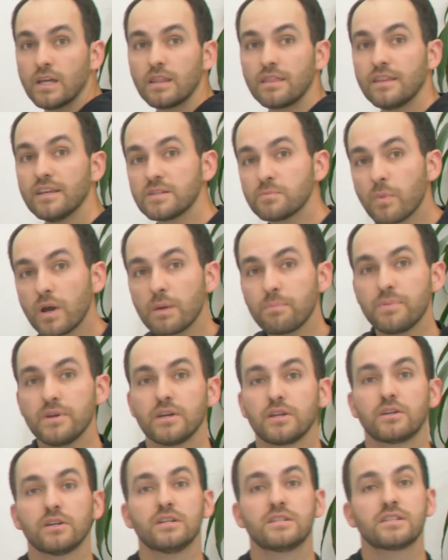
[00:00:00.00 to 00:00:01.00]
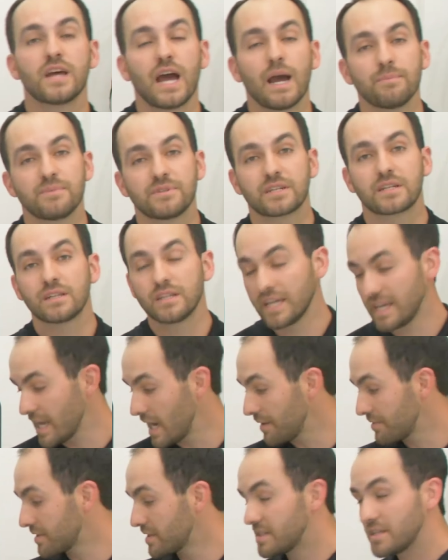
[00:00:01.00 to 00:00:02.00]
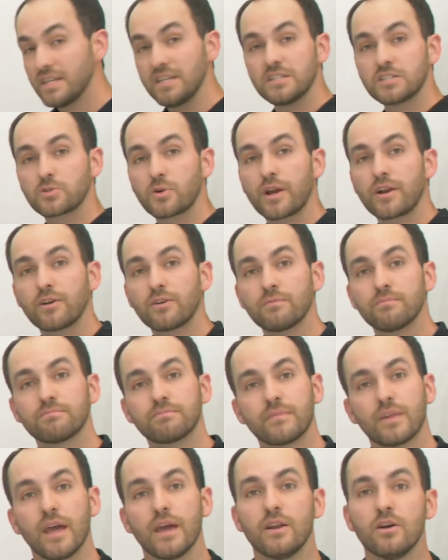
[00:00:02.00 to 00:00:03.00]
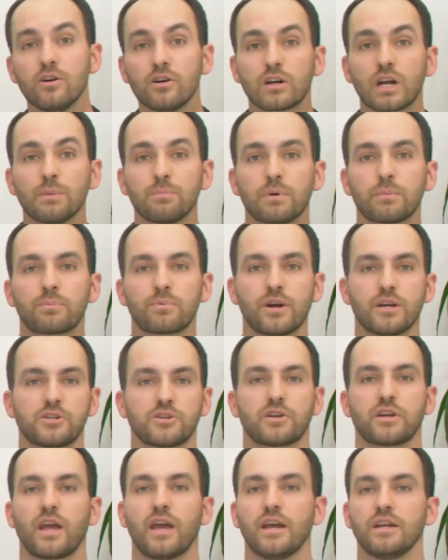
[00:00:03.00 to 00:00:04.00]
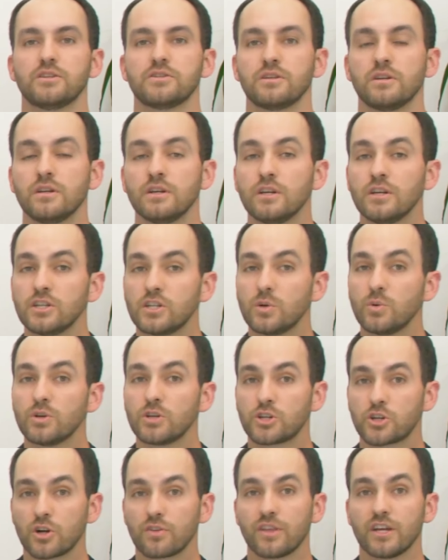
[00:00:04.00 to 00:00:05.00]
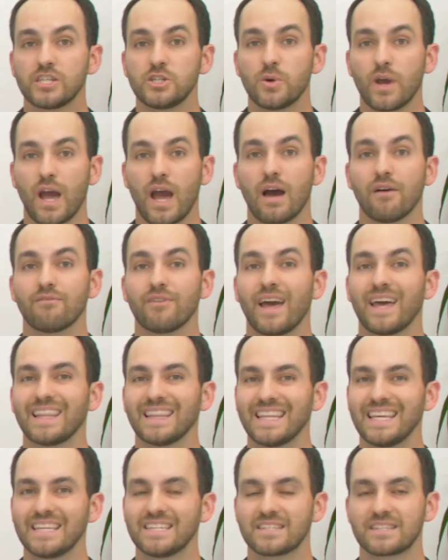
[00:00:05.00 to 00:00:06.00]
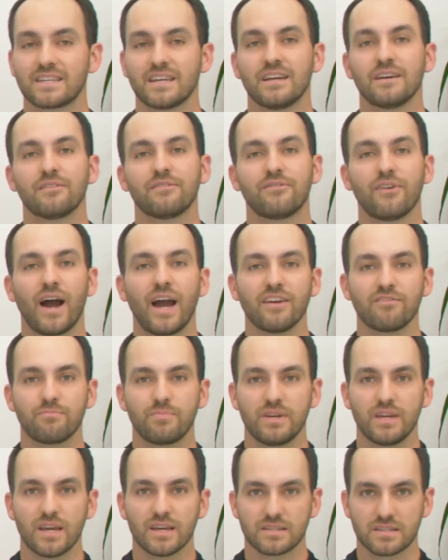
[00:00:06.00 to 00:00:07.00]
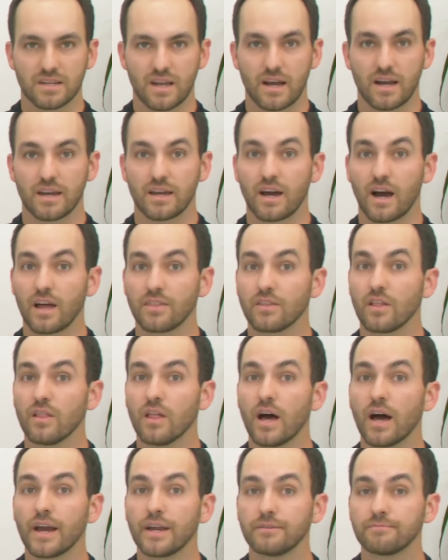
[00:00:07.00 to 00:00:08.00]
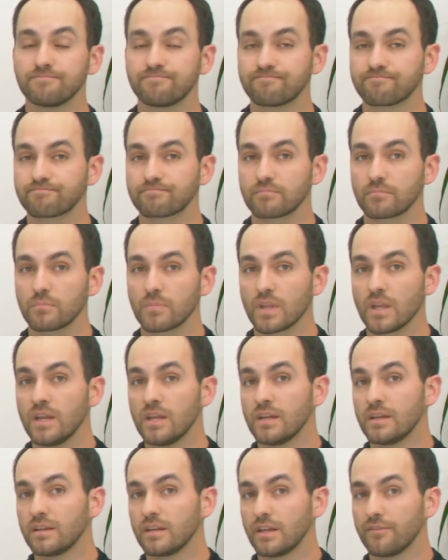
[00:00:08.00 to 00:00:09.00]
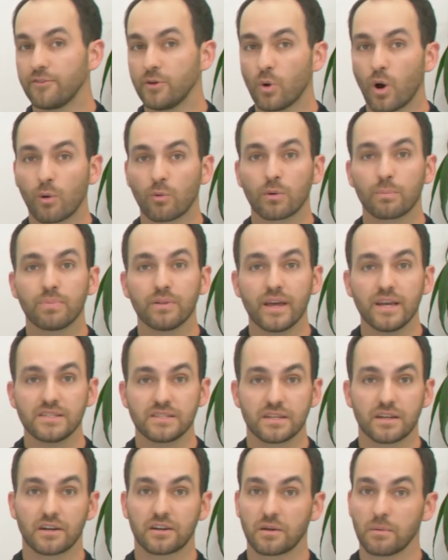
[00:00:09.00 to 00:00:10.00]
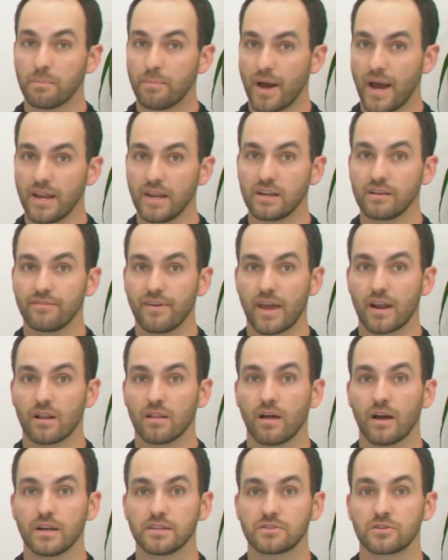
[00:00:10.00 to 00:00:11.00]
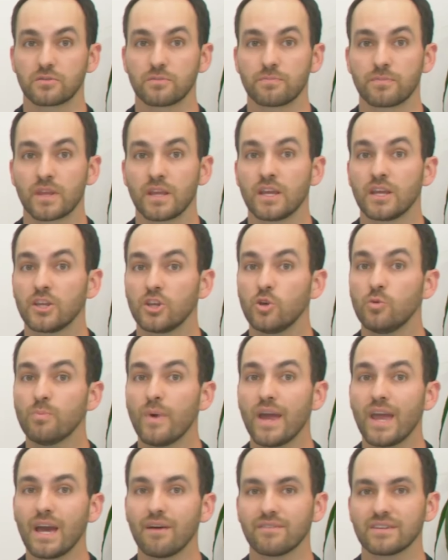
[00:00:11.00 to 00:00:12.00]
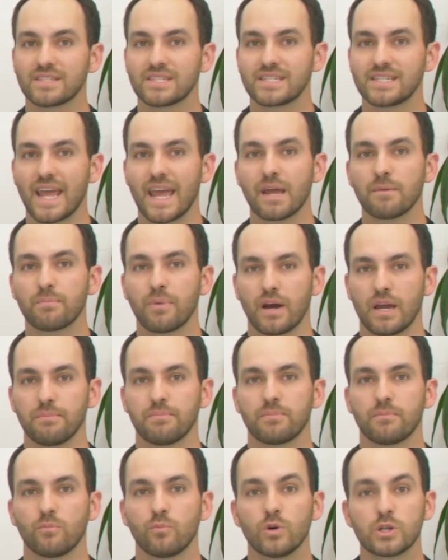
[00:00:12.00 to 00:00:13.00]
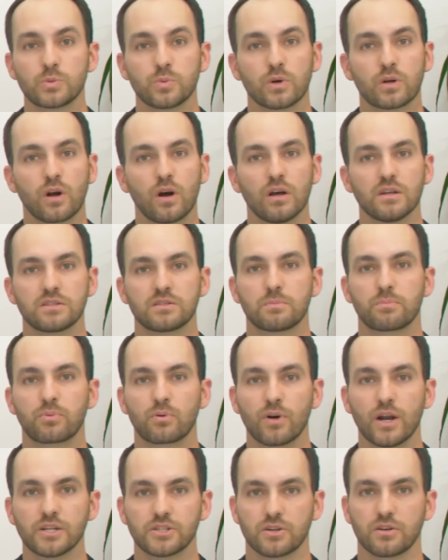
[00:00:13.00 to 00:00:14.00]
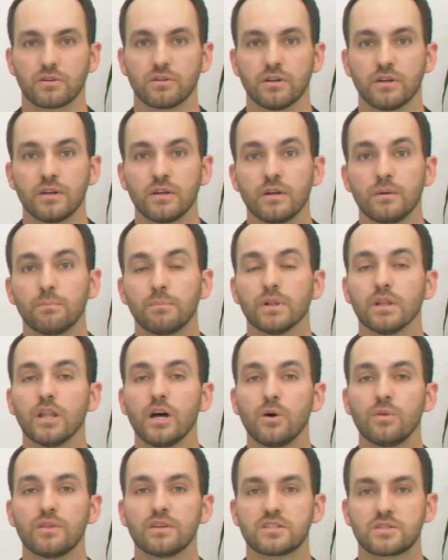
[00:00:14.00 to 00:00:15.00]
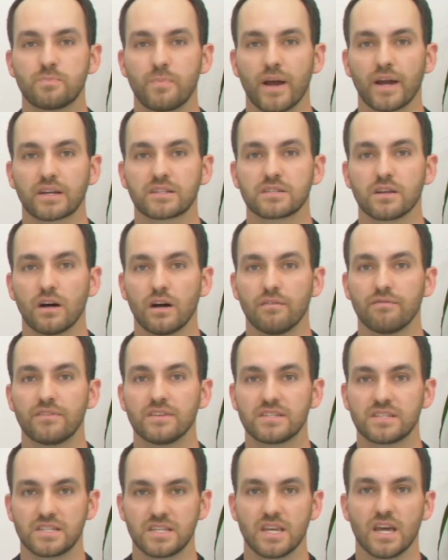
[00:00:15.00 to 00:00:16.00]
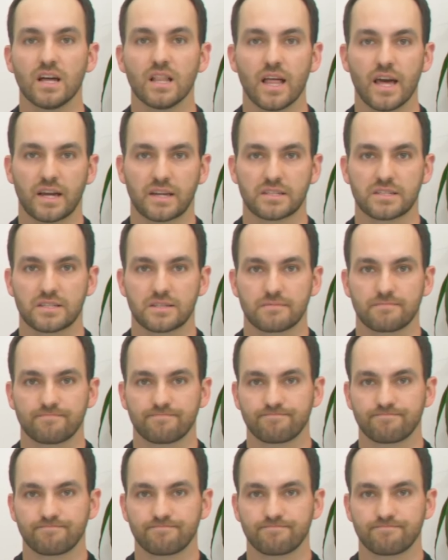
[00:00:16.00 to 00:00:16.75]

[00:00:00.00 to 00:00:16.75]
This might be a good time to clean out the T-strainer and hook up a pressure gauge to ensure that you have at least 5 psi on the line. If you are replacing a competitive analyzer, you may have a standpipe which will cause the pressure below the specs of the CLX.